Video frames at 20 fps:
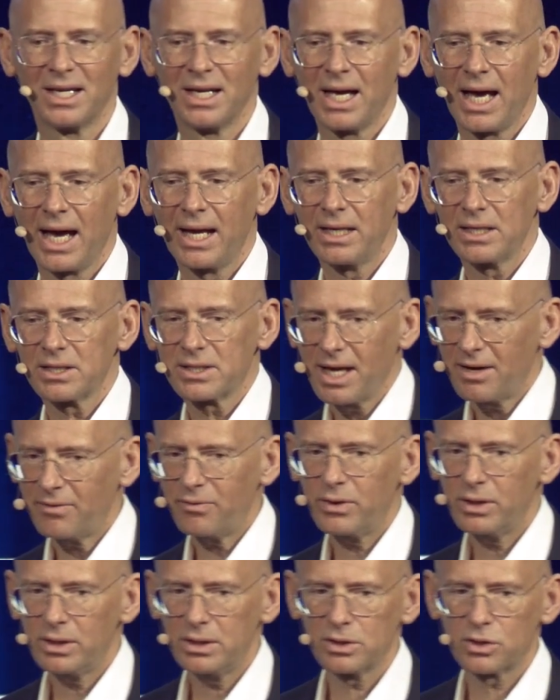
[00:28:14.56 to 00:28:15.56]
And it's
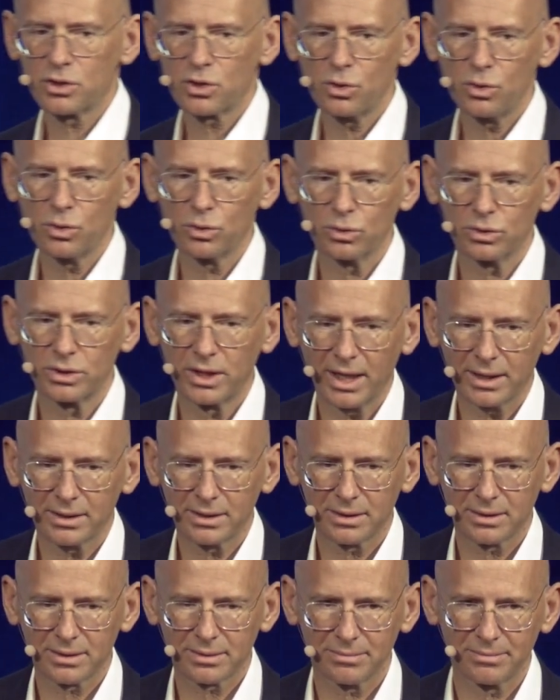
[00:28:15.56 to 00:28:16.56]
definitely true that,
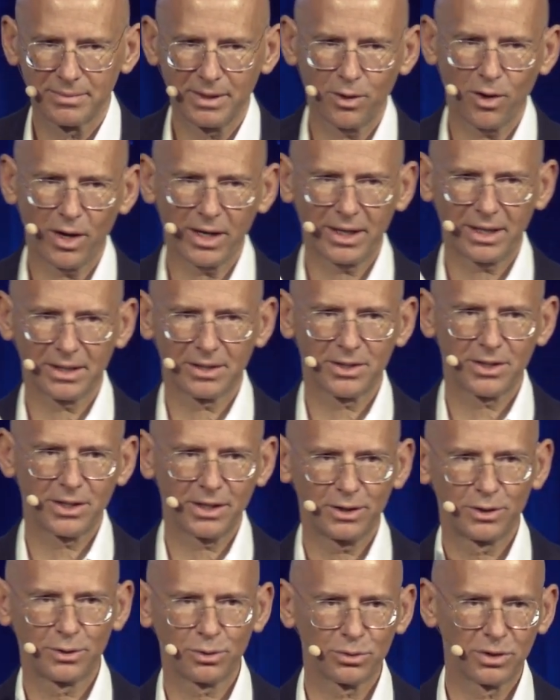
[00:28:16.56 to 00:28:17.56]
I can see
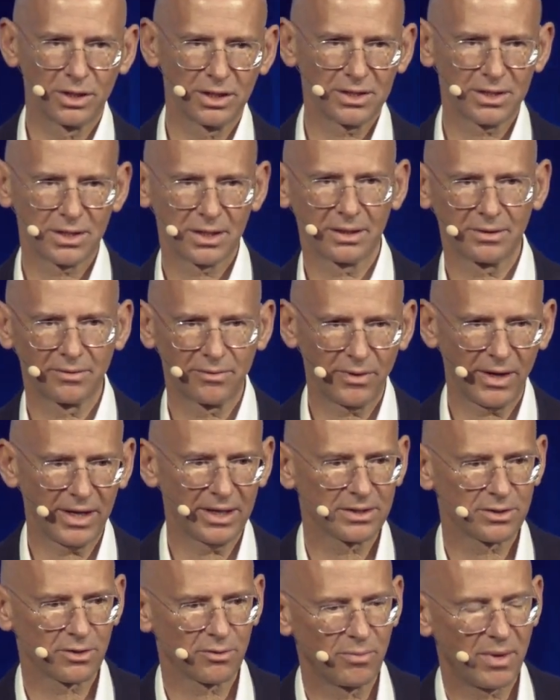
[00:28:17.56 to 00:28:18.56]
two distinct
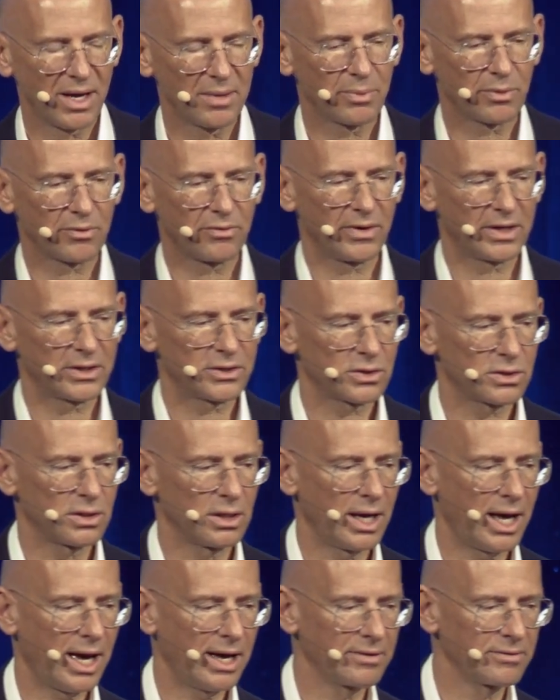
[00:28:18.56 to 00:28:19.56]
phases of my professional
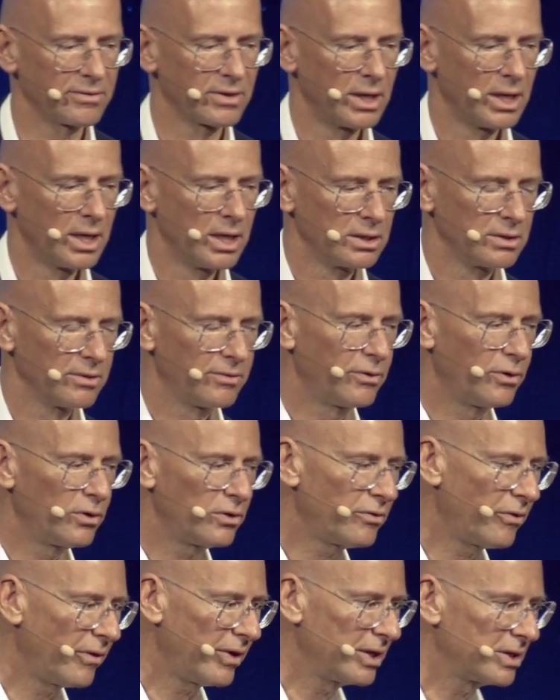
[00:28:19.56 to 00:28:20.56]
life. The first
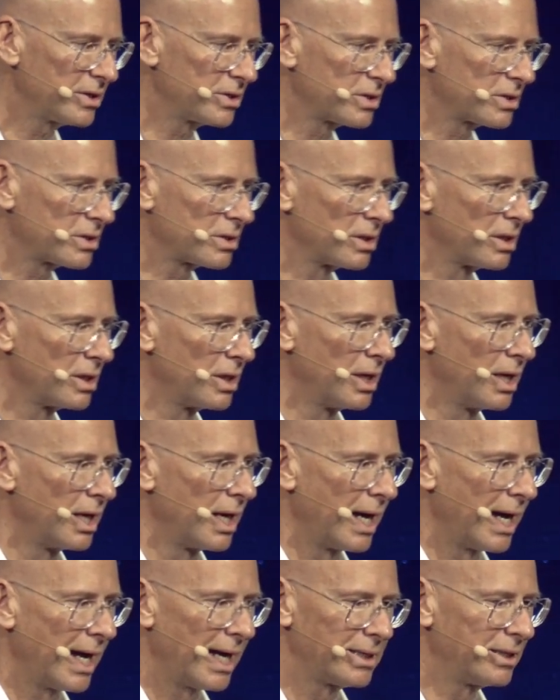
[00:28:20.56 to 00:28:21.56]
phase,
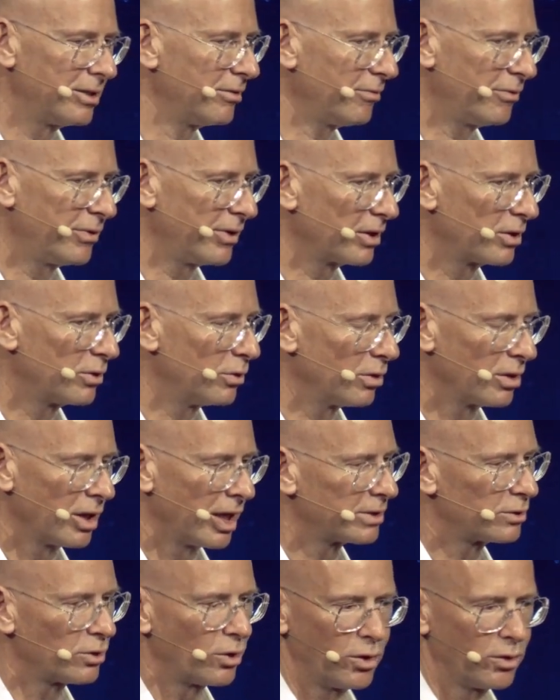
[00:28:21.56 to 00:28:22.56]
I didn't feel good
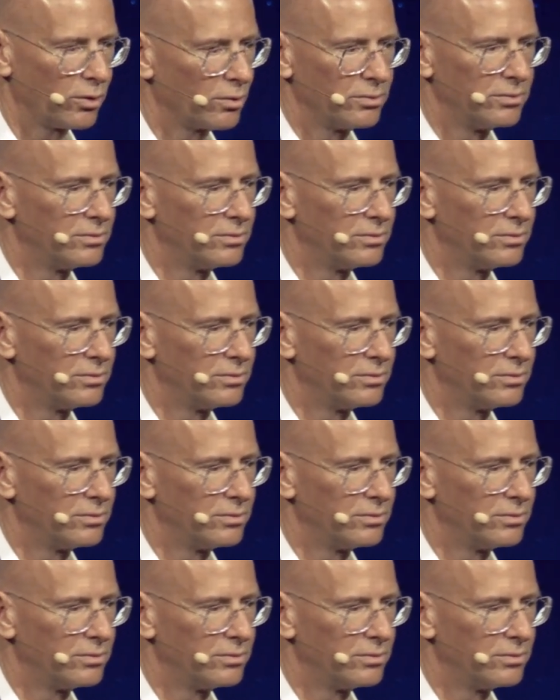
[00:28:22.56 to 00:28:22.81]
at all,